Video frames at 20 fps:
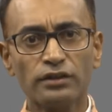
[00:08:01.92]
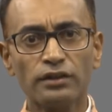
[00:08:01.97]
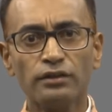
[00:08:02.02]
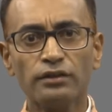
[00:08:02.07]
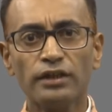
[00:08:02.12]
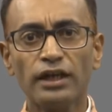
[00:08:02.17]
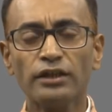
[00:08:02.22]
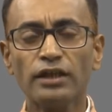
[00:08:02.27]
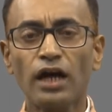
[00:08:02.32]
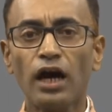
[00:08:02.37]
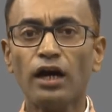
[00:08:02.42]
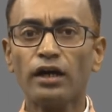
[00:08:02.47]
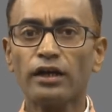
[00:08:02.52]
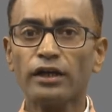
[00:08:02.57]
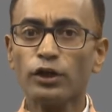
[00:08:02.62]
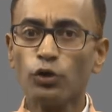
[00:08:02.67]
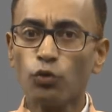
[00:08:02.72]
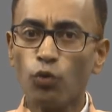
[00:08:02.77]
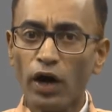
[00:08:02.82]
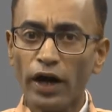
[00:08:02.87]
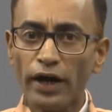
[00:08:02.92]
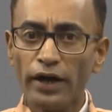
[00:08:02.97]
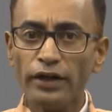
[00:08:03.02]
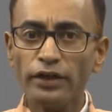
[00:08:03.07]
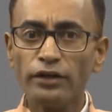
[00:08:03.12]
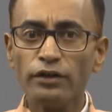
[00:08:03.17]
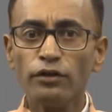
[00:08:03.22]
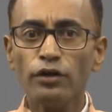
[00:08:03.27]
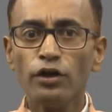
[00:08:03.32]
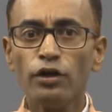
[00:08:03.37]
that are required
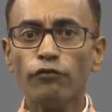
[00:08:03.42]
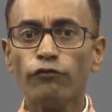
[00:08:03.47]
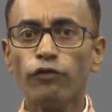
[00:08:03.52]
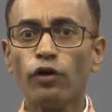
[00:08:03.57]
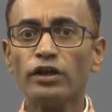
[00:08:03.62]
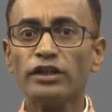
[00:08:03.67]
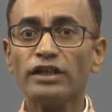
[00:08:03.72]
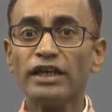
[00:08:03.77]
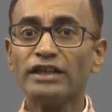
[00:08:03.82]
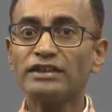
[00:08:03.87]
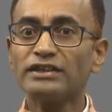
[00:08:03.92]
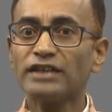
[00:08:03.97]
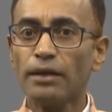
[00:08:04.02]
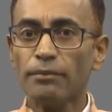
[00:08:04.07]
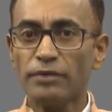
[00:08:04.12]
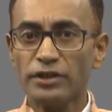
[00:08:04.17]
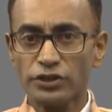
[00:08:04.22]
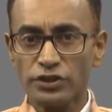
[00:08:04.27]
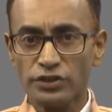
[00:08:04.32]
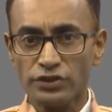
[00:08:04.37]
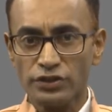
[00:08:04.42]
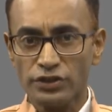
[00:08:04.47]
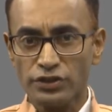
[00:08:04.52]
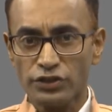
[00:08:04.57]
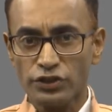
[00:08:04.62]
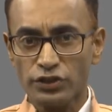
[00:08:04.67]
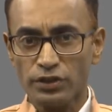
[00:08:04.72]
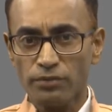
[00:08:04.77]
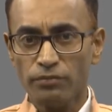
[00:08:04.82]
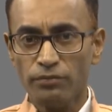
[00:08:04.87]
for the examination
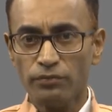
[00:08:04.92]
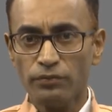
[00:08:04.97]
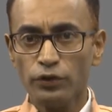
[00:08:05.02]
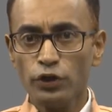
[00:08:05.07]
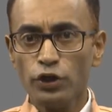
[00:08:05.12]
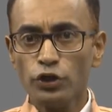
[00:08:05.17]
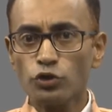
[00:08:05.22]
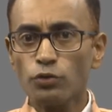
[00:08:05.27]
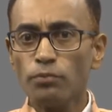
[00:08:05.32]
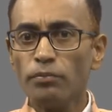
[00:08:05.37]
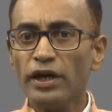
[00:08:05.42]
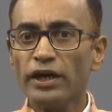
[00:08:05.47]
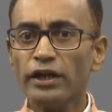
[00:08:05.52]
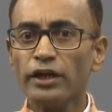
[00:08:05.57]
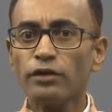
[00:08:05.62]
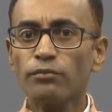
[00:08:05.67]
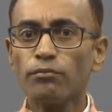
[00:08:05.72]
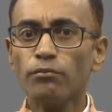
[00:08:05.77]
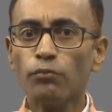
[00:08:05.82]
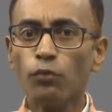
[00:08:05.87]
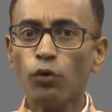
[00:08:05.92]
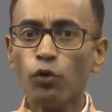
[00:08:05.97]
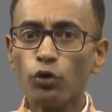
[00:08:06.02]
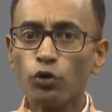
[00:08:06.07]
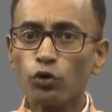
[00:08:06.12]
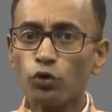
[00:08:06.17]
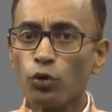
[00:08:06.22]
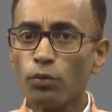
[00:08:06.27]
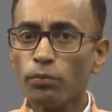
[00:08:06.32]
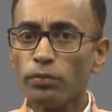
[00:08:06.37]
system to make it more
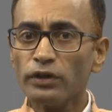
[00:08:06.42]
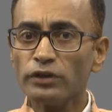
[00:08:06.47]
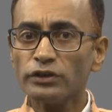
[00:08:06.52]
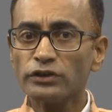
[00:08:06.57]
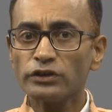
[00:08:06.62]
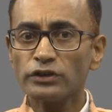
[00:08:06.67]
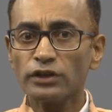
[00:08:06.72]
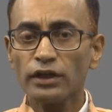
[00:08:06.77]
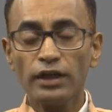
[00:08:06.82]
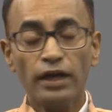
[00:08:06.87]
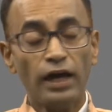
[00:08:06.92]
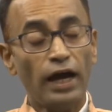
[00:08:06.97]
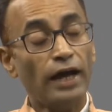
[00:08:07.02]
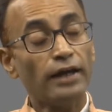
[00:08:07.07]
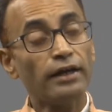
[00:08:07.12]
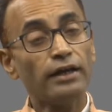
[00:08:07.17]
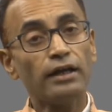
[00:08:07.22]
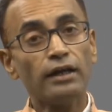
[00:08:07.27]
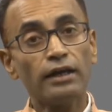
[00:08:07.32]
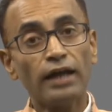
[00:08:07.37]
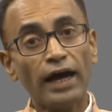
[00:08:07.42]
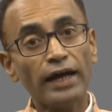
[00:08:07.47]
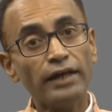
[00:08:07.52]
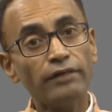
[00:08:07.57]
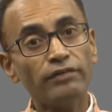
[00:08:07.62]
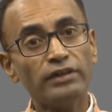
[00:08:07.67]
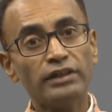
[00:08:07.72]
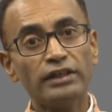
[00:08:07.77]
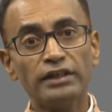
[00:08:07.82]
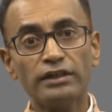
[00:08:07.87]
robust and in line
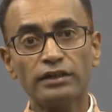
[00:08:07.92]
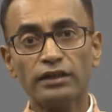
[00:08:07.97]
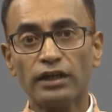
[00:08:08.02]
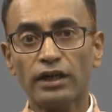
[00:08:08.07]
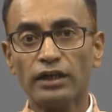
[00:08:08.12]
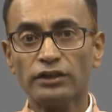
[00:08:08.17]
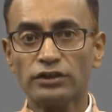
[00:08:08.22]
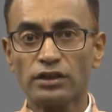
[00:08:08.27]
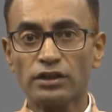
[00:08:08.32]
with the international